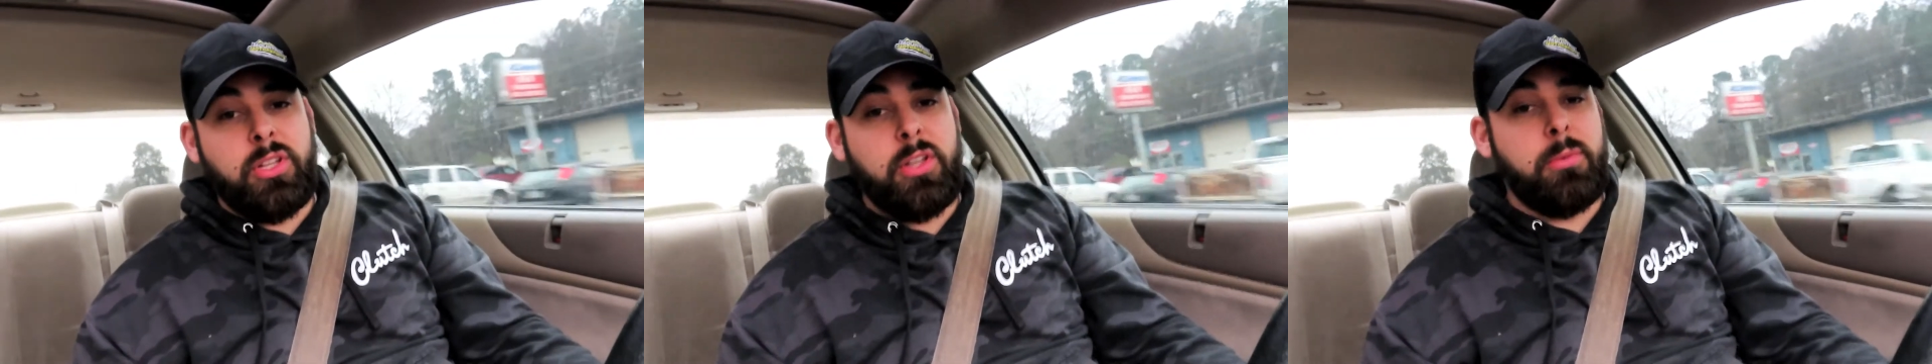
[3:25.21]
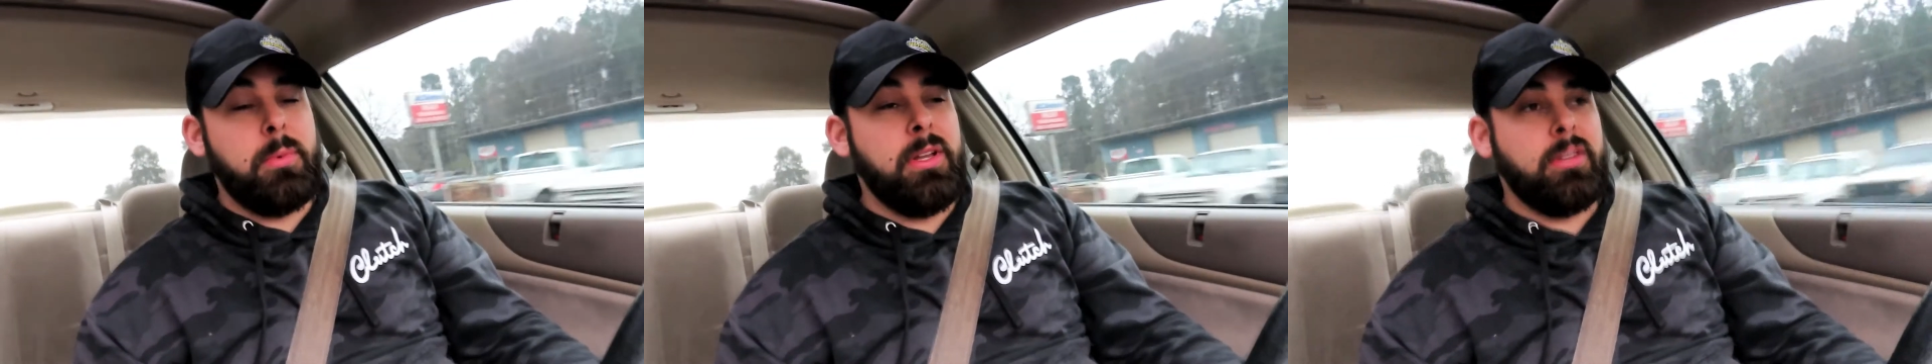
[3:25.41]
a
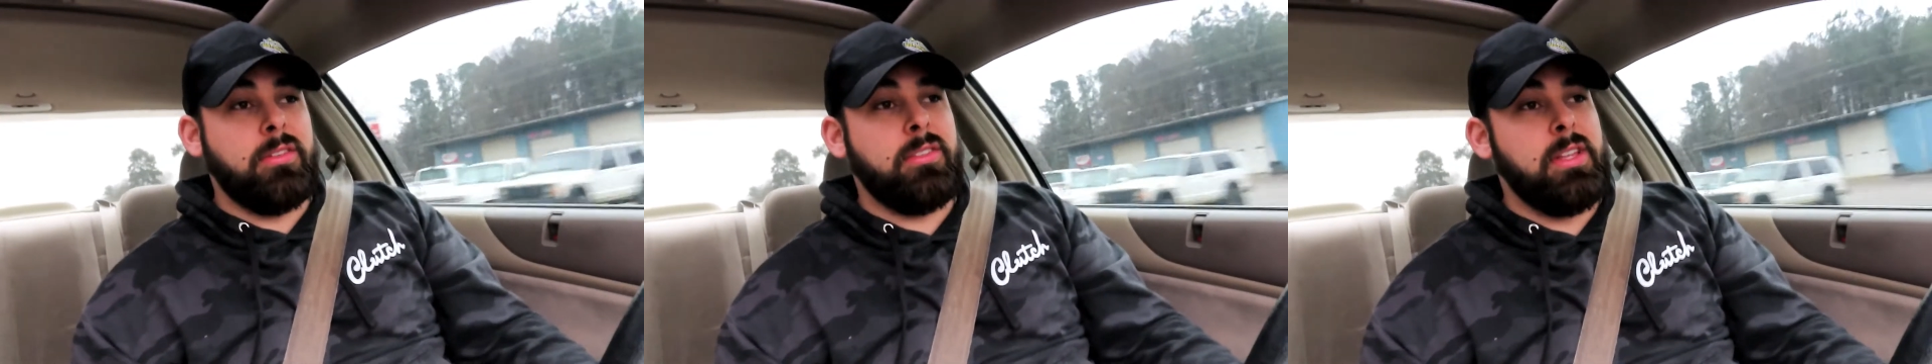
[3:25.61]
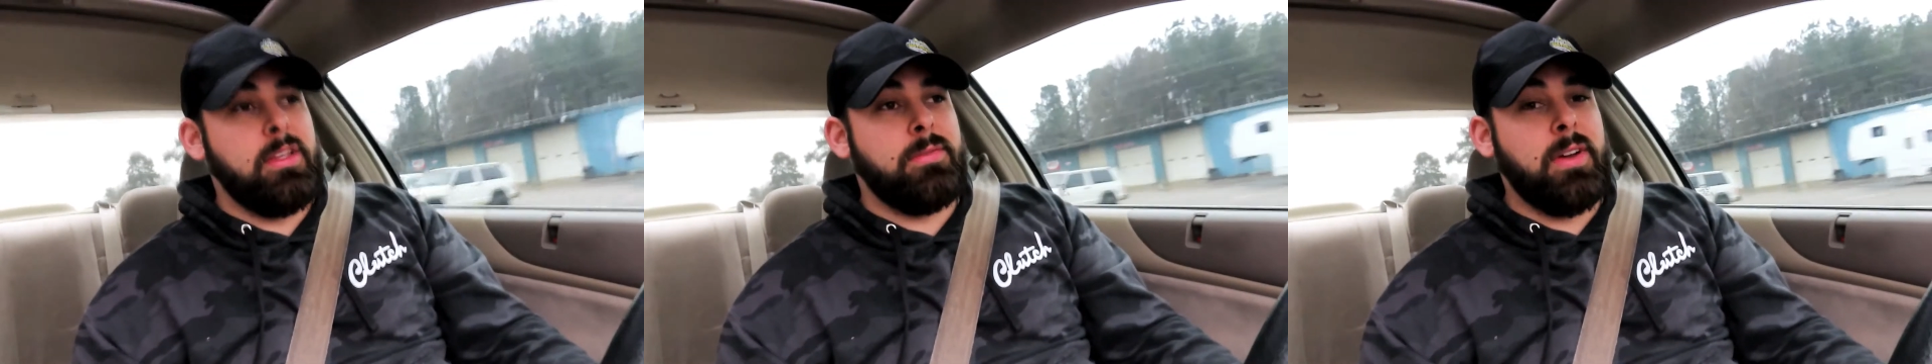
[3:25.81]
little bit to
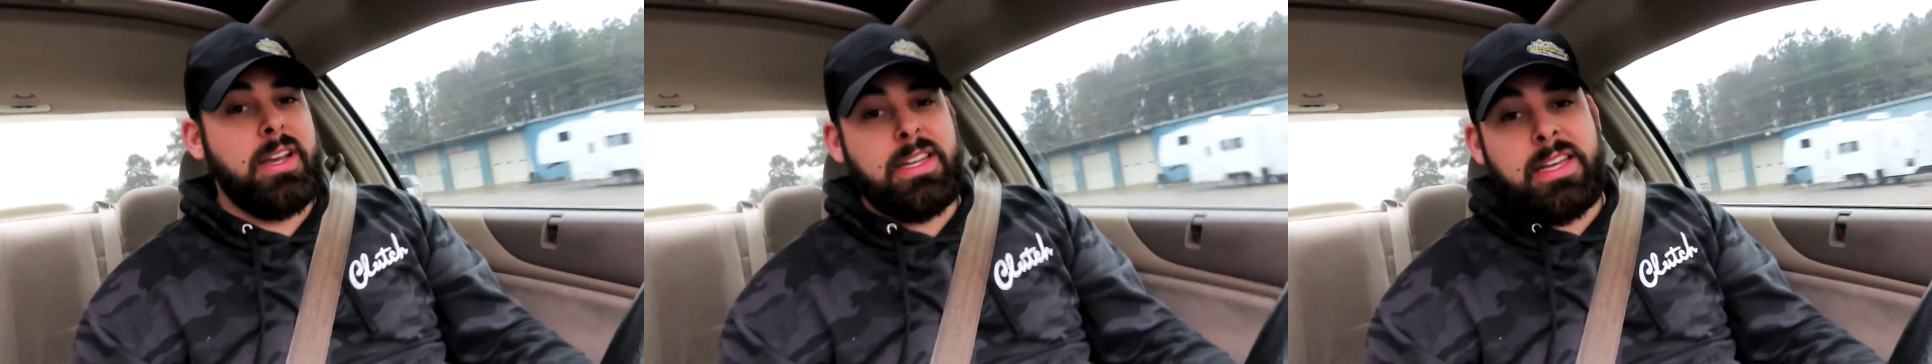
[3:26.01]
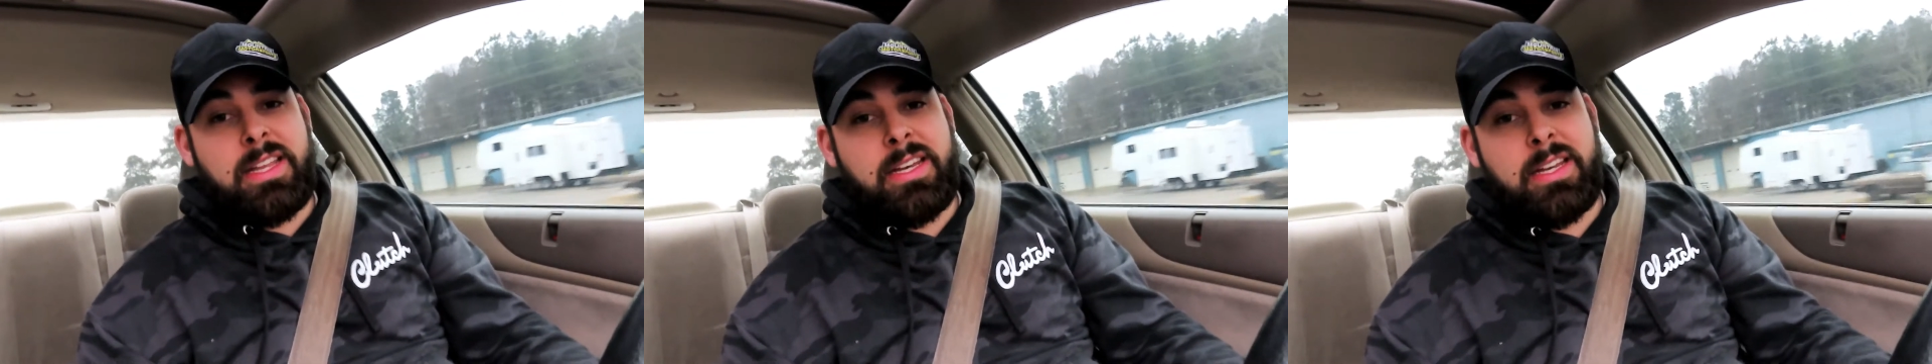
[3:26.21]
see if I
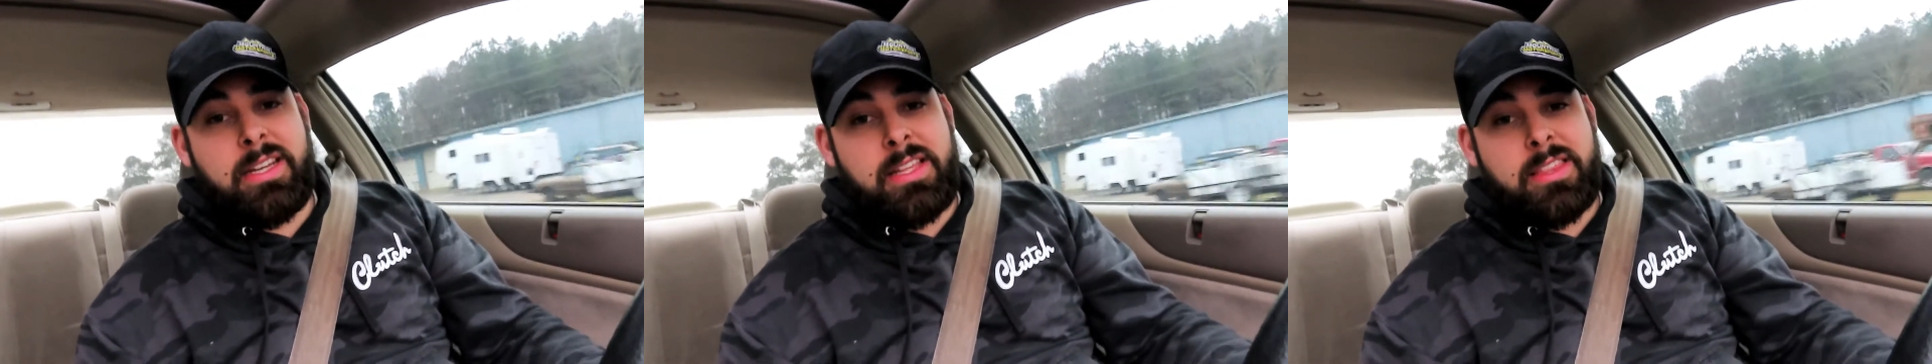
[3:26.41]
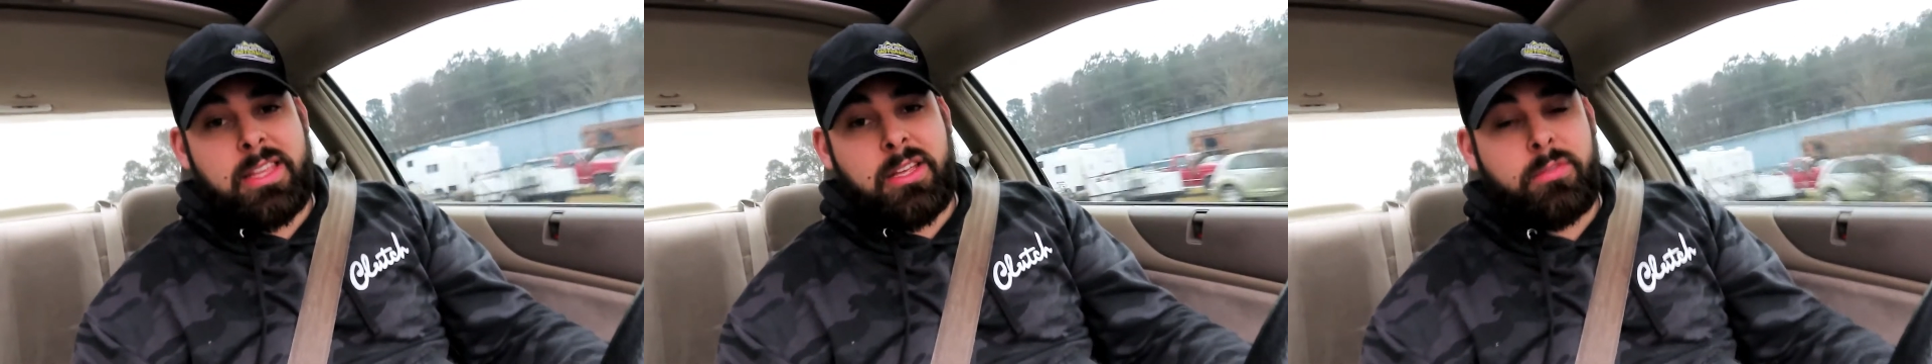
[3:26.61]
need
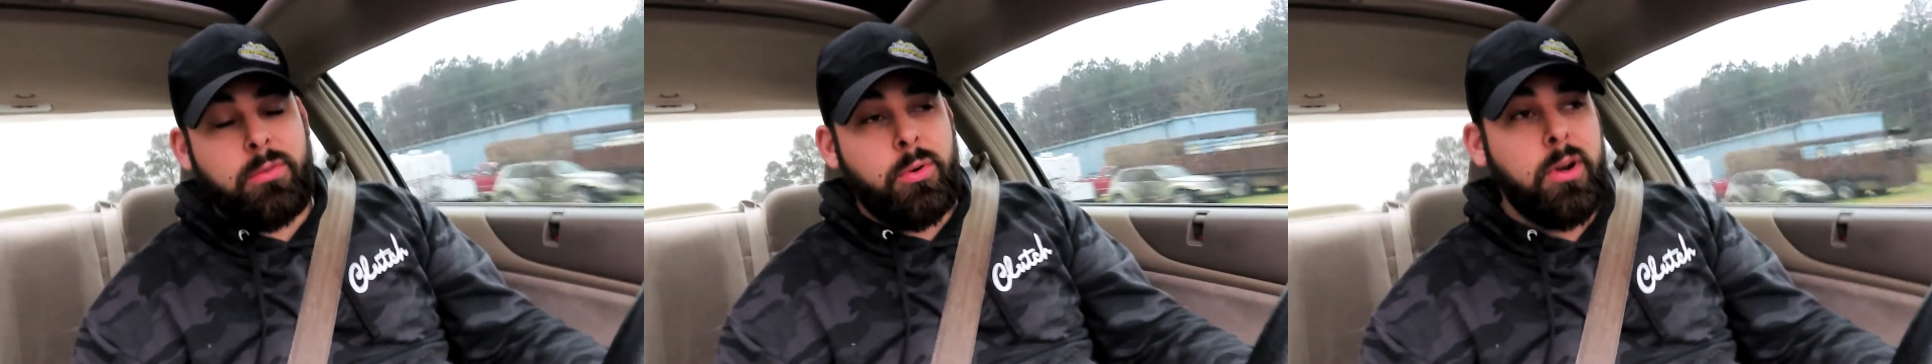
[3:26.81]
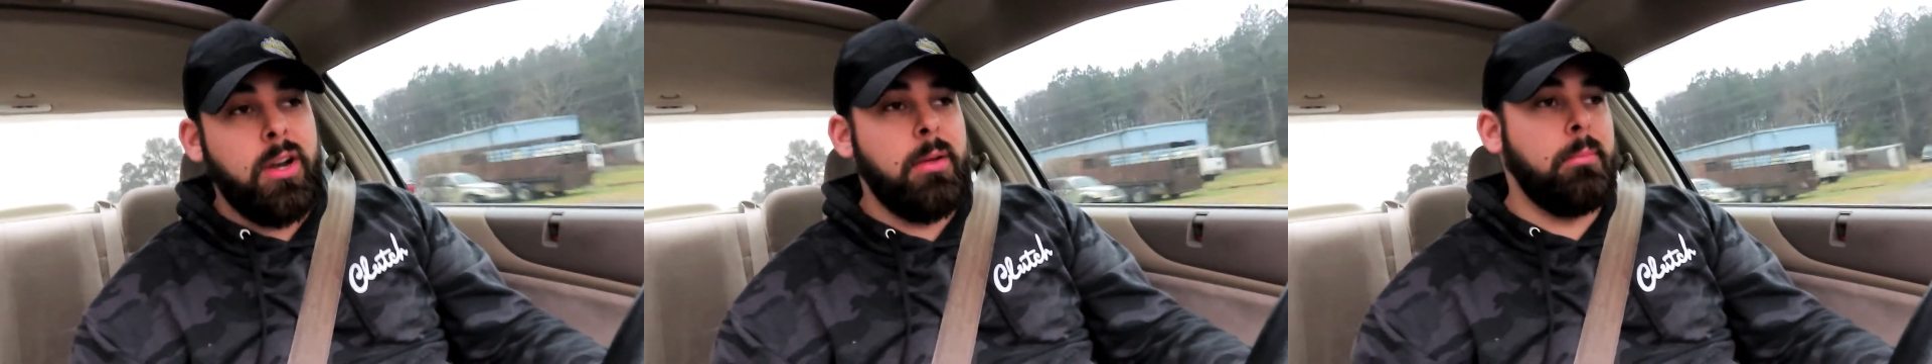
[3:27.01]
anything
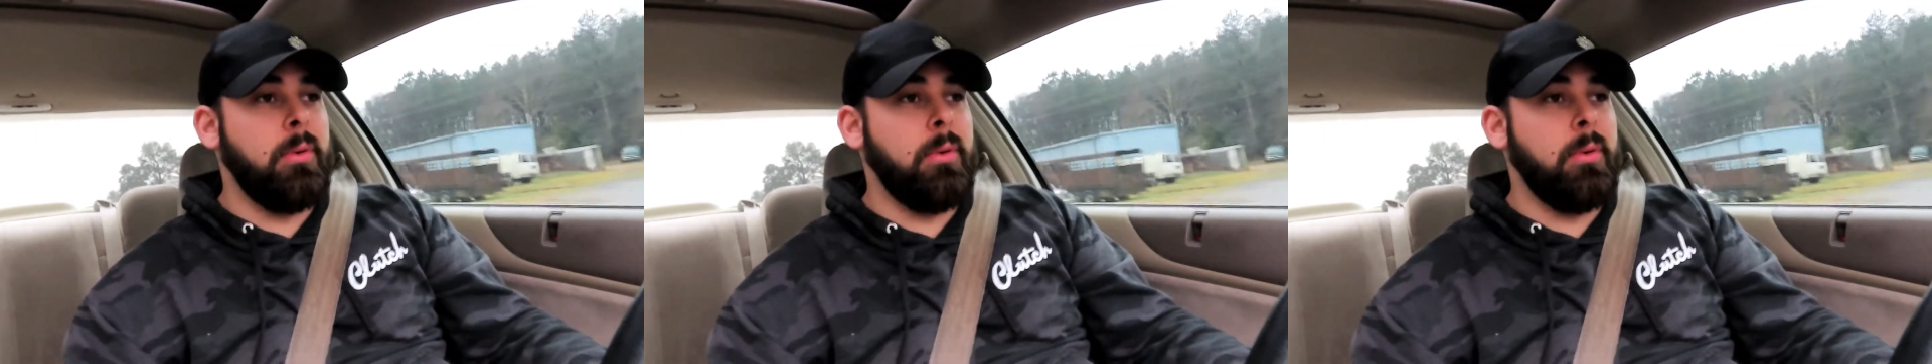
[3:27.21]
for it.